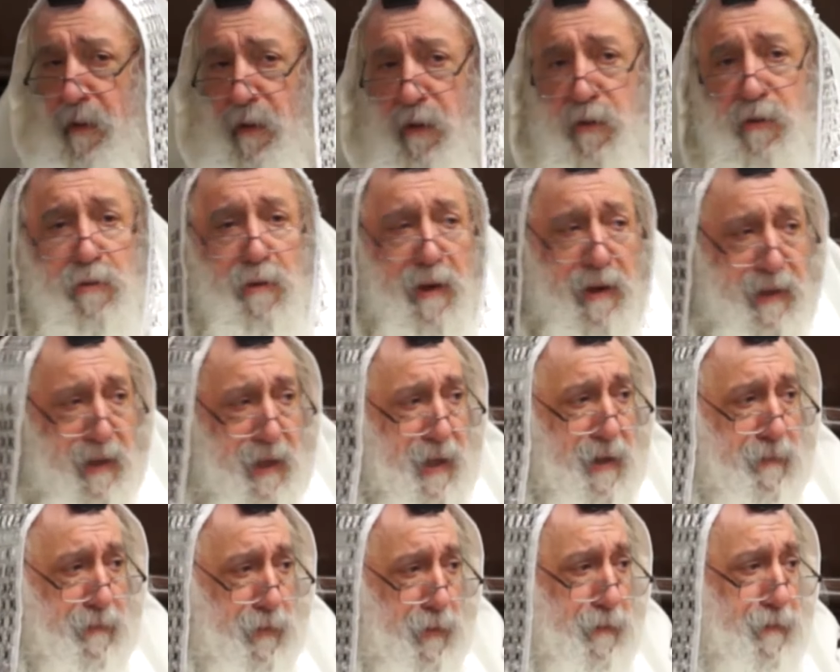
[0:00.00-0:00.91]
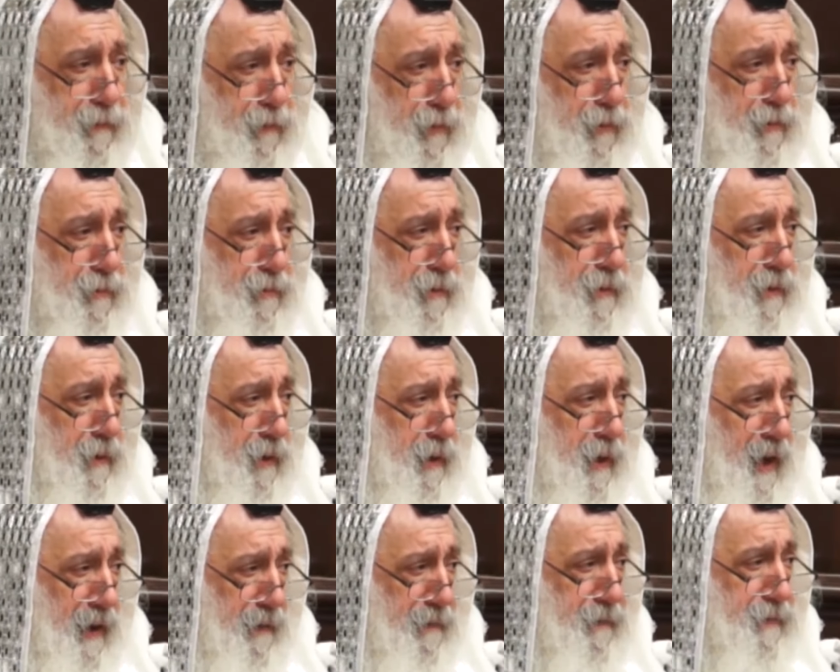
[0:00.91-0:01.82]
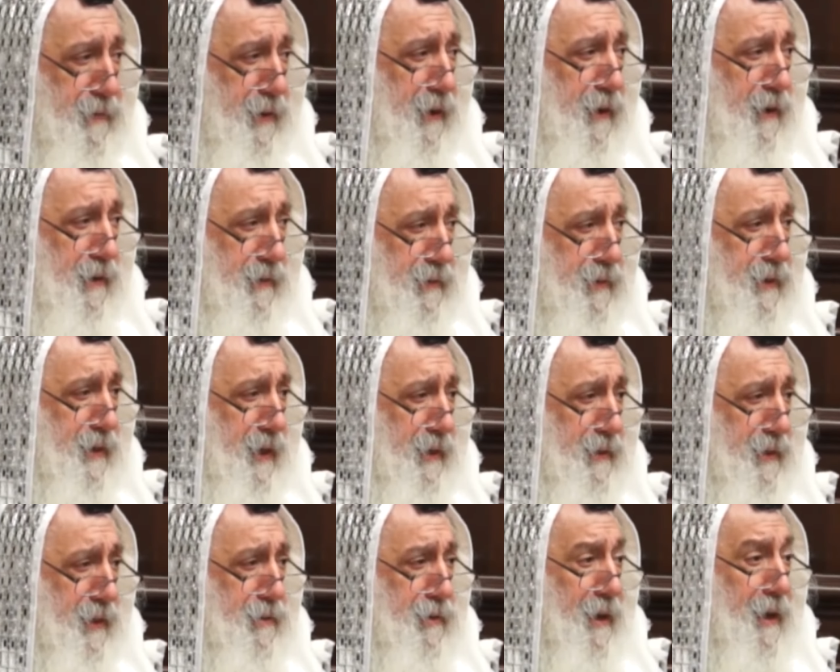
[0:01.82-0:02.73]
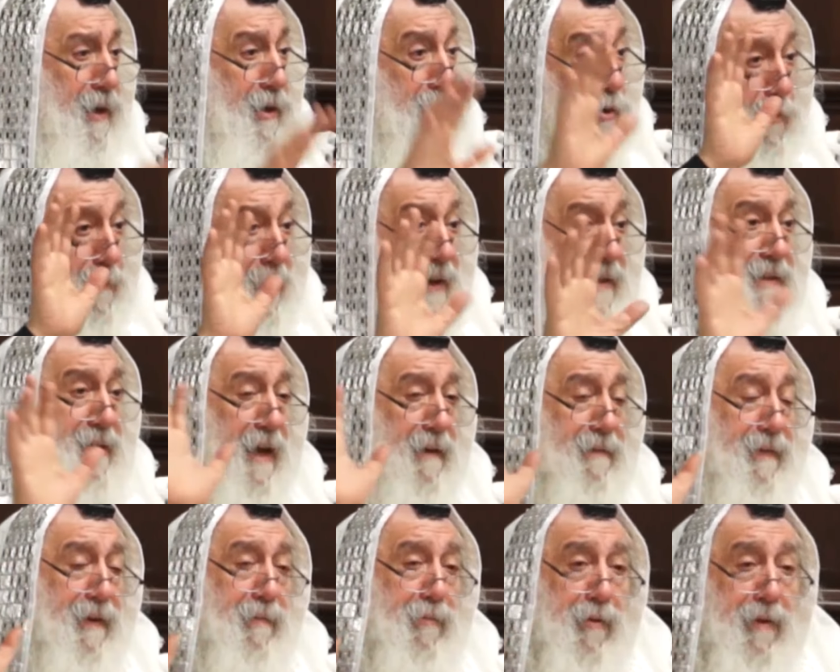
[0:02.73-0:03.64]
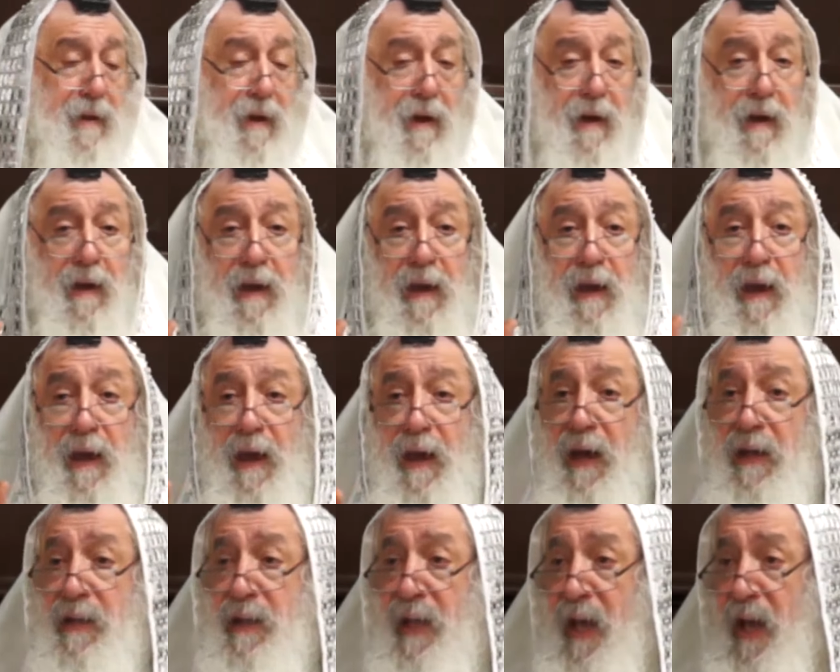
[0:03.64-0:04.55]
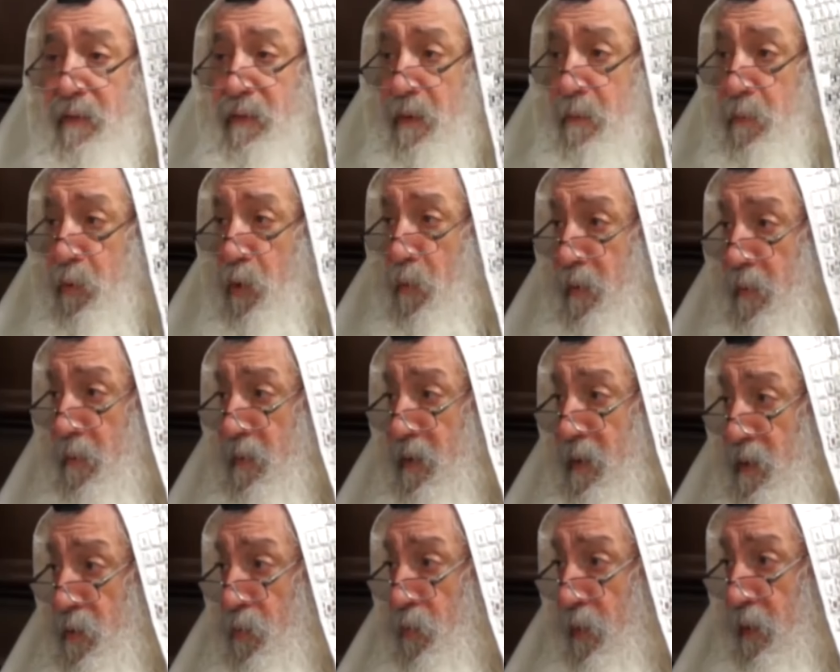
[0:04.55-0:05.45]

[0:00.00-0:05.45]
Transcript: so I can give you food after the year that you must have emunah. And I had a problem this